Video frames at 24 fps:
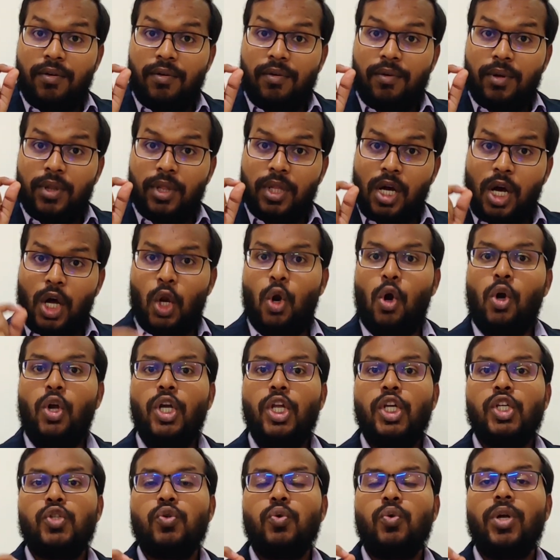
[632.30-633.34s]
the
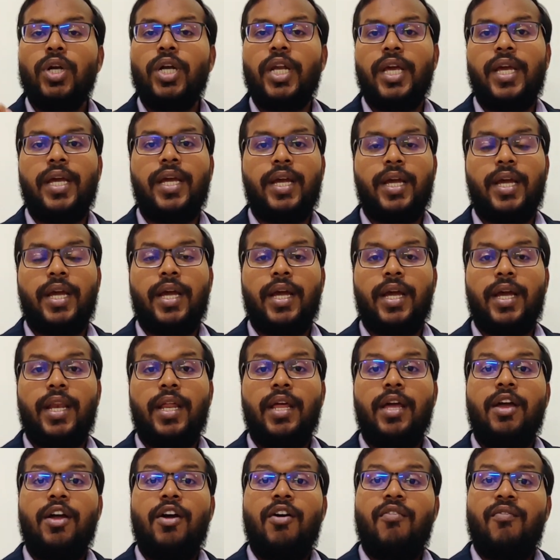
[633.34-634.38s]
allottee should take care
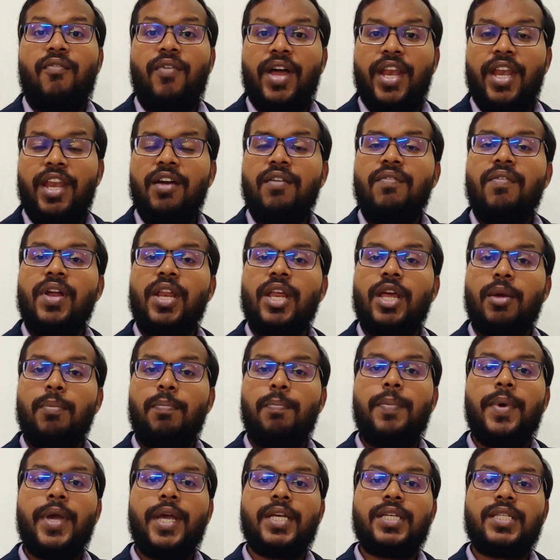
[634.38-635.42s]
whenever he
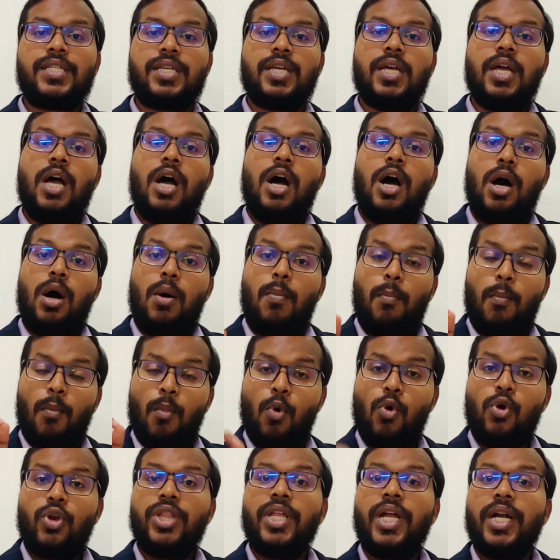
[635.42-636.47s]
pays
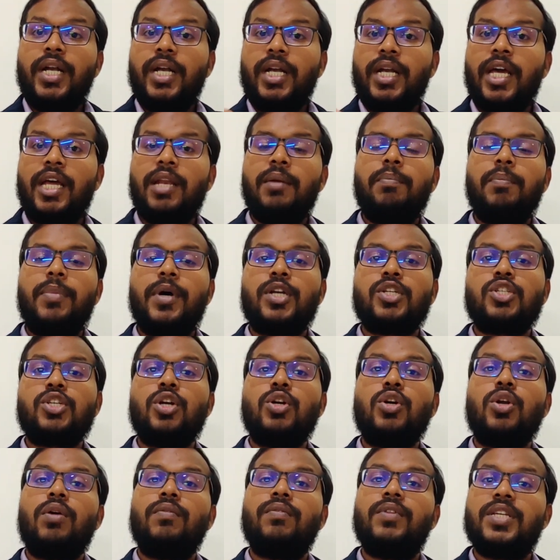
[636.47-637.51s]
more than
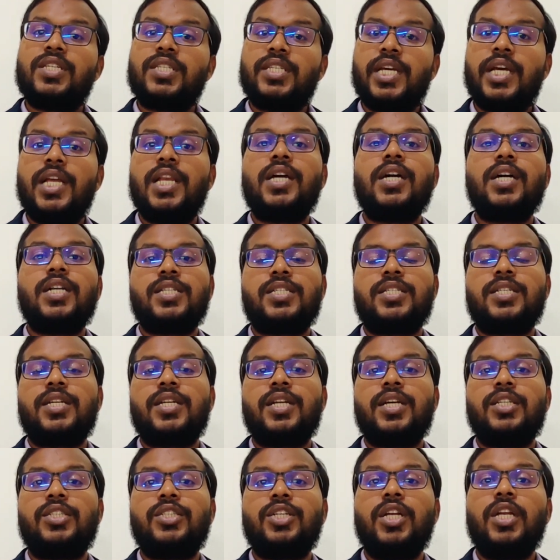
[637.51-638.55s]
10% of the sale
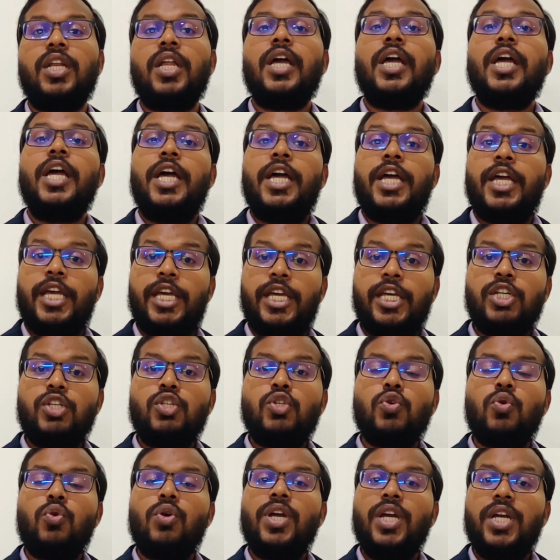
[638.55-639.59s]
consideration, he
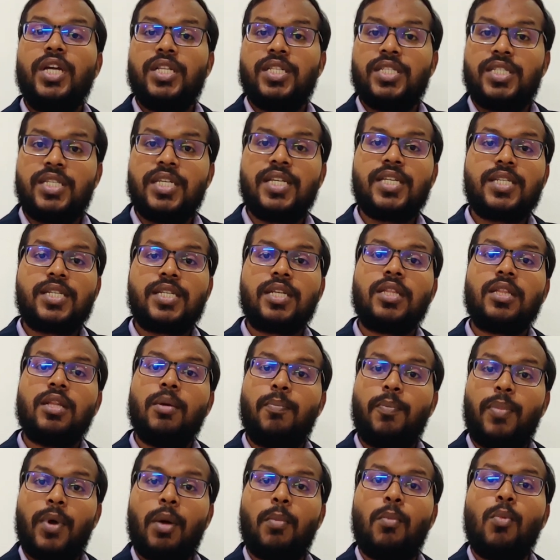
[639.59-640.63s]
should insist the
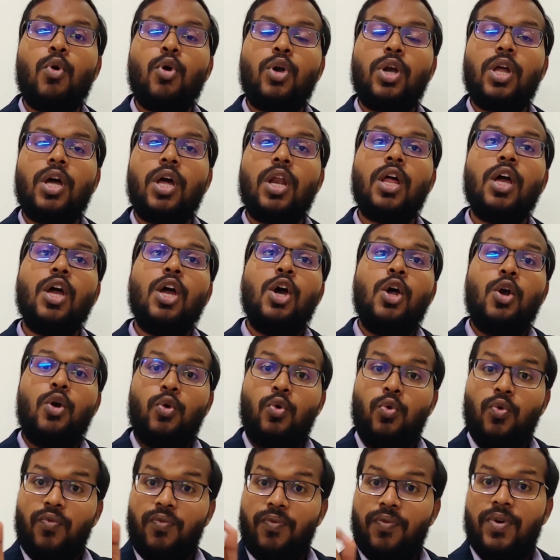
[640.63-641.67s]
promoter
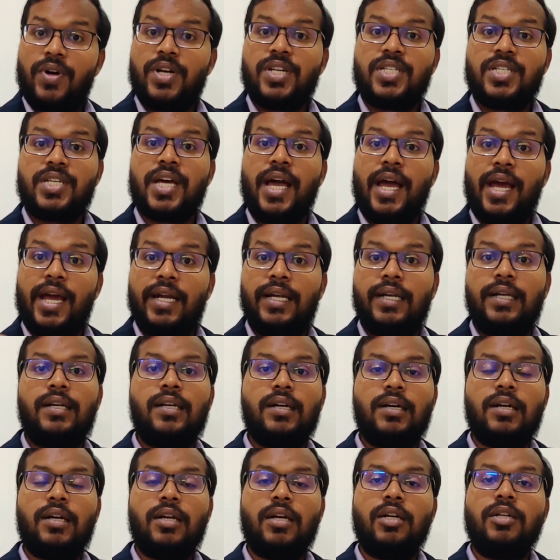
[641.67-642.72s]
to first
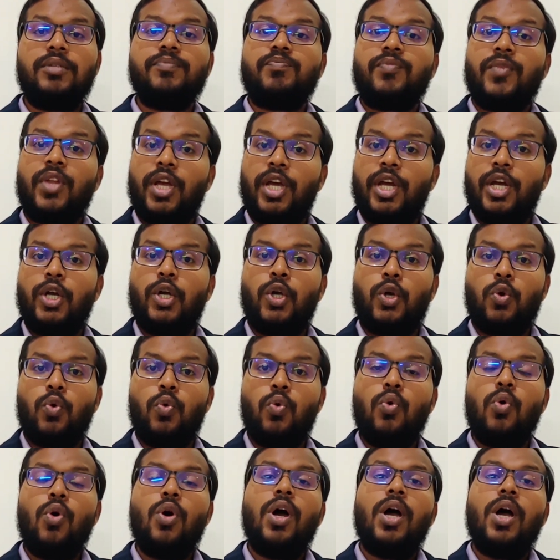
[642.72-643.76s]
enter into